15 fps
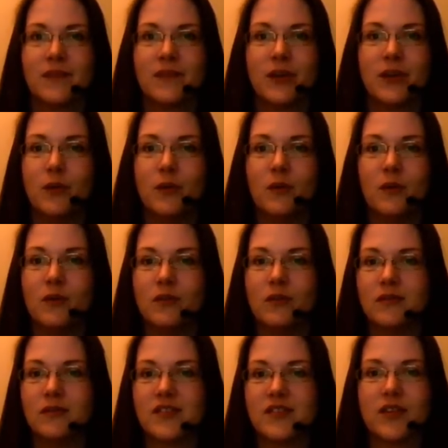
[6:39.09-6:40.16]

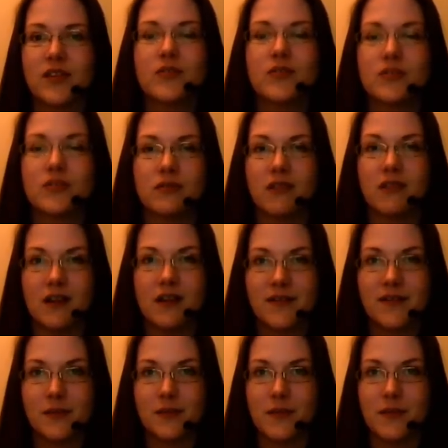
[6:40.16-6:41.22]
Your social
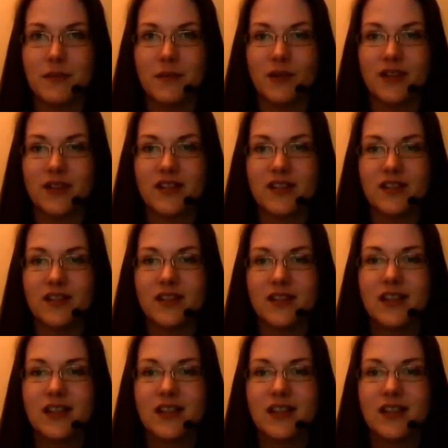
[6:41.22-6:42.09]
graphs will be monitored.